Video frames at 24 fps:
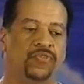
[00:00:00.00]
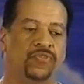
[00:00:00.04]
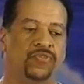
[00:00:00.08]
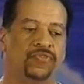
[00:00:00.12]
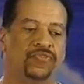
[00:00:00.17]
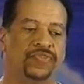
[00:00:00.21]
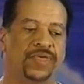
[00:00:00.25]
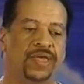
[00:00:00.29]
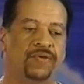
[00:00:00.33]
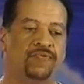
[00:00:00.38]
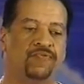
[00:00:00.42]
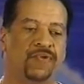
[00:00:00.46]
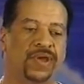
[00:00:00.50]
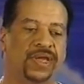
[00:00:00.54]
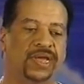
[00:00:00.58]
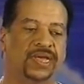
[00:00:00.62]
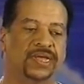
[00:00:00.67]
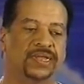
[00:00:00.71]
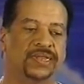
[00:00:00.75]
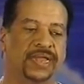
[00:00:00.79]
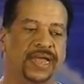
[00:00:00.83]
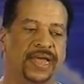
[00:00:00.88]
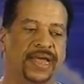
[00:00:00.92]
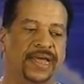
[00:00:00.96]
they
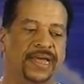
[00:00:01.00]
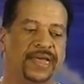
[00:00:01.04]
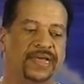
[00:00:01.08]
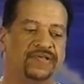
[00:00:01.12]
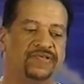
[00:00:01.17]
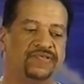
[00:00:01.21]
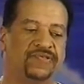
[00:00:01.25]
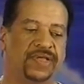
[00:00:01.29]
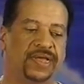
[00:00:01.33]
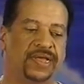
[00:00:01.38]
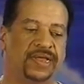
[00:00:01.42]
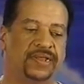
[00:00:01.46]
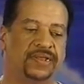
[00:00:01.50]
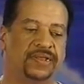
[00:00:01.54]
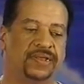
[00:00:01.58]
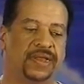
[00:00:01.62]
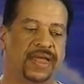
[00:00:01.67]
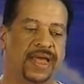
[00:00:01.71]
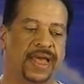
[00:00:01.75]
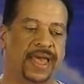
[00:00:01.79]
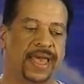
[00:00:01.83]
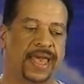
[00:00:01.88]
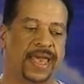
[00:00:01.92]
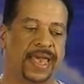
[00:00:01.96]
recognized that
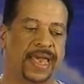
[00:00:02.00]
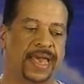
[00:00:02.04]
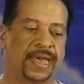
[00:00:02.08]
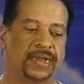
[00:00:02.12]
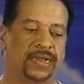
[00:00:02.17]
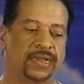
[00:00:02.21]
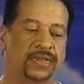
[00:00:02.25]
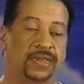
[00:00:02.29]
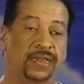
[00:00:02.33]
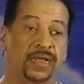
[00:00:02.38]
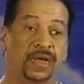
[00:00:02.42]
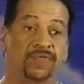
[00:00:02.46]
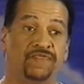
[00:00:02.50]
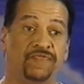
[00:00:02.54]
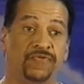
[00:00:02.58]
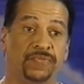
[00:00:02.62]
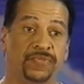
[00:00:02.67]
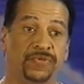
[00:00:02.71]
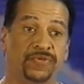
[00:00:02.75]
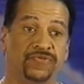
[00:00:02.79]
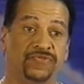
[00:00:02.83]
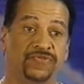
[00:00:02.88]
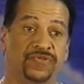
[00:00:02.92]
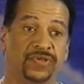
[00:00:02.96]
I had a love for
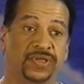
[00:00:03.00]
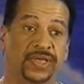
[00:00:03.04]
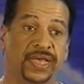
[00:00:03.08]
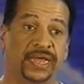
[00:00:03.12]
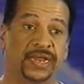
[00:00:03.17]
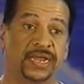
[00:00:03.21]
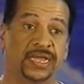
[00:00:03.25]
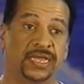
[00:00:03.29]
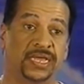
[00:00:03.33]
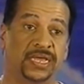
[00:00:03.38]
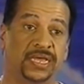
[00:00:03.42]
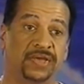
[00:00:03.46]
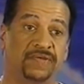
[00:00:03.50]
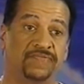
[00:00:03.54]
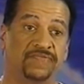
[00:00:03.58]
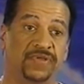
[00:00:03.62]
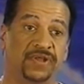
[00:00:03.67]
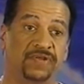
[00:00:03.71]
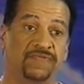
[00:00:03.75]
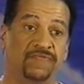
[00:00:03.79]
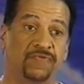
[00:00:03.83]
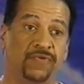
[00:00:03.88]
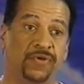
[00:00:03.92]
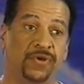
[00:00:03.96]
music and a gift
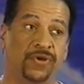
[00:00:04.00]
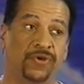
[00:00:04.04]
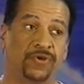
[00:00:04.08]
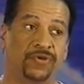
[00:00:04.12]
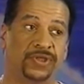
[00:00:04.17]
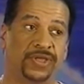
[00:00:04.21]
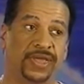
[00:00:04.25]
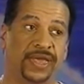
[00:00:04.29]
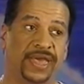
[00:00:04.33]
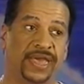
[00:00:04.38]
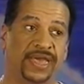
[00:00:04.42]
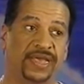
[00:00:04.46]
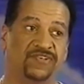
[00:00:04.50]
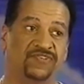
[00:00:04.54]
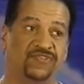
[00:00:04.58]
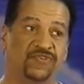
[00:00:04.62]
at a very early age.